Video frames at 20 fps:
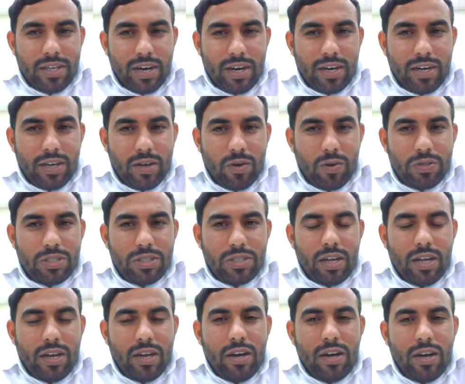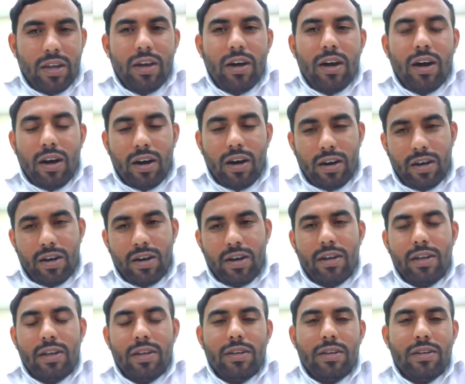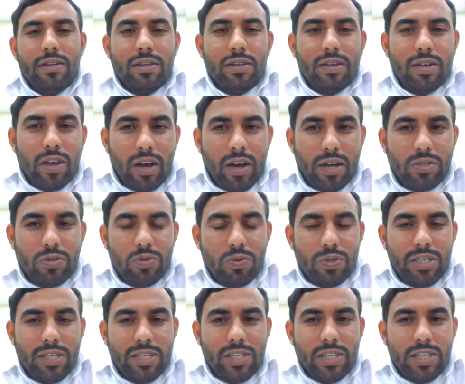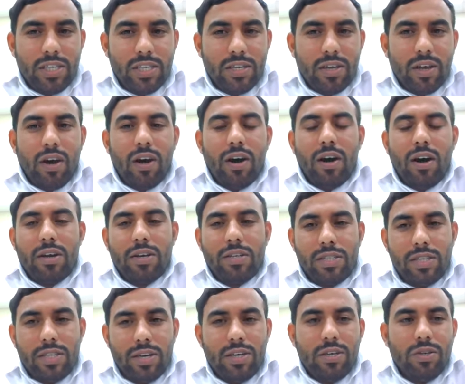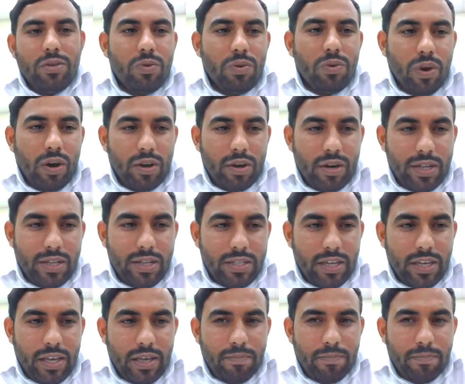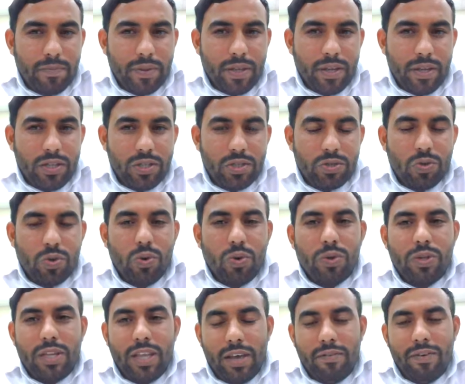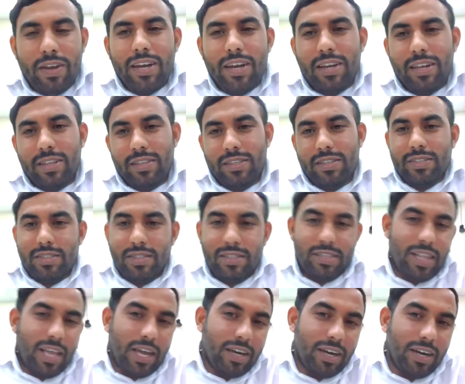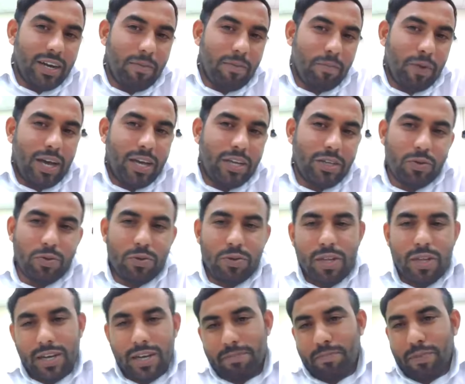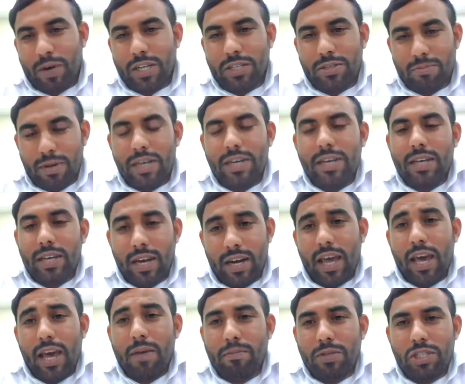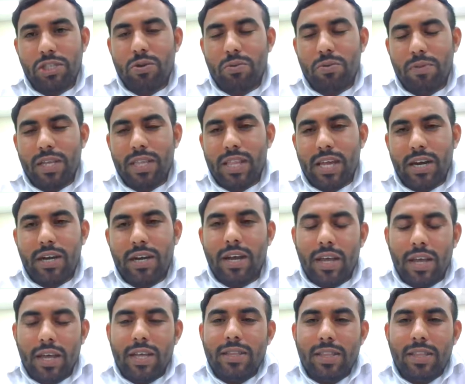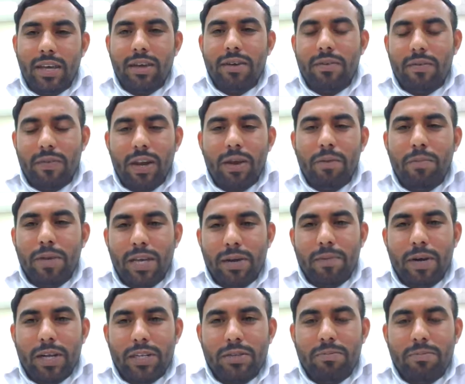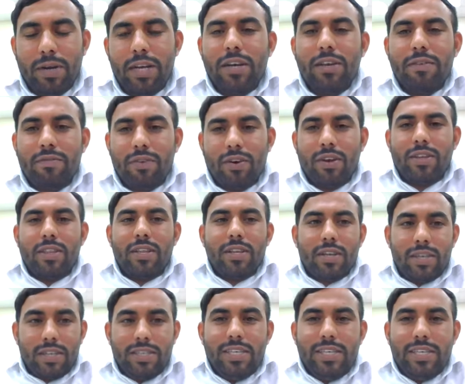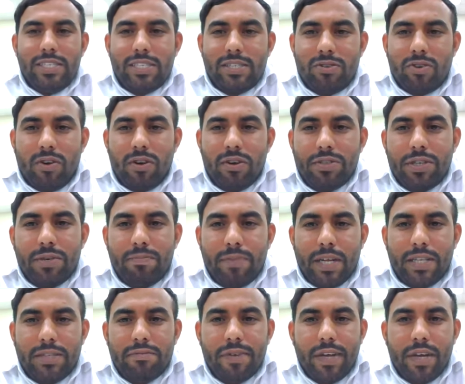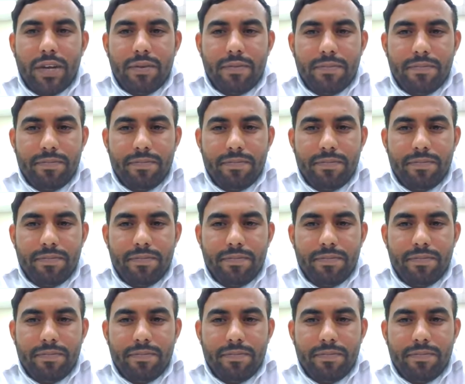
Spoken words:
Grant Council or non-UGC or CTU Cornell scheme? So they will then reply you the possibility, and I'm assuming that there will be a possibility for these scholarship as well.